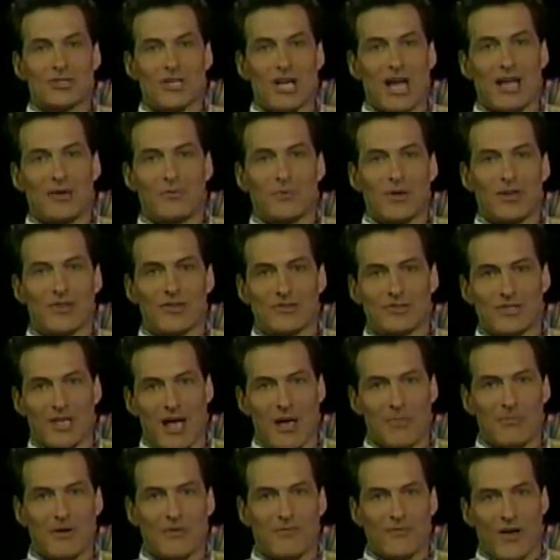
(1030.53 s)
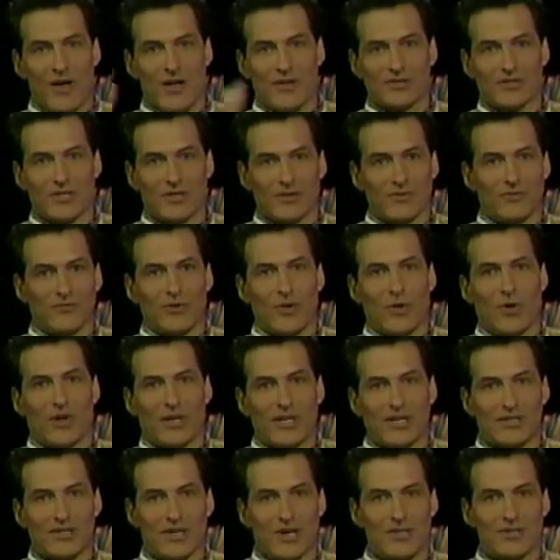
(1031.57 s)
shot where the zombie falls on the floor
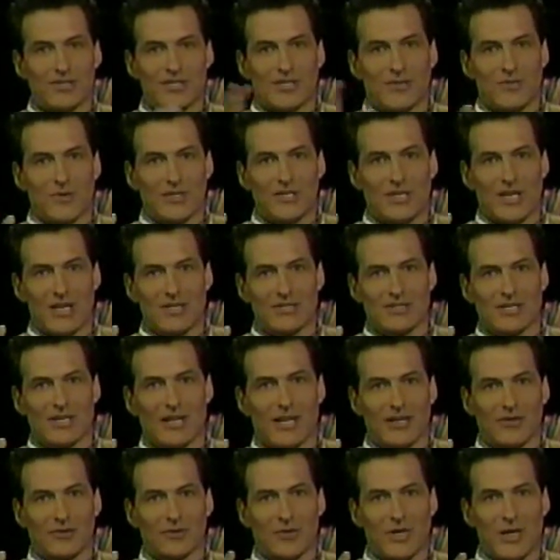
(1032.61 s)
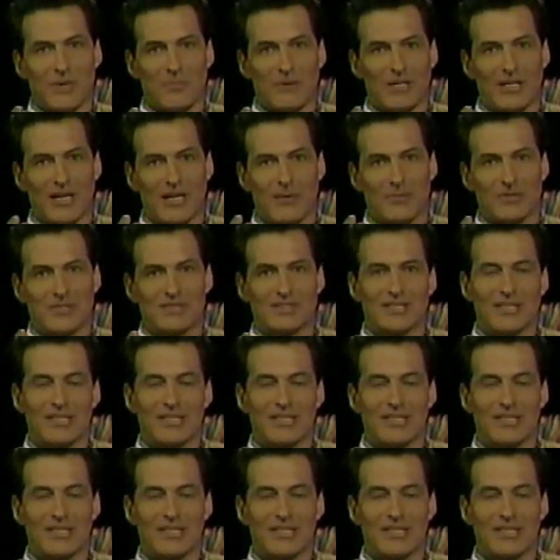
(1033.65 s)
and he turns into a dozen little creepy demons.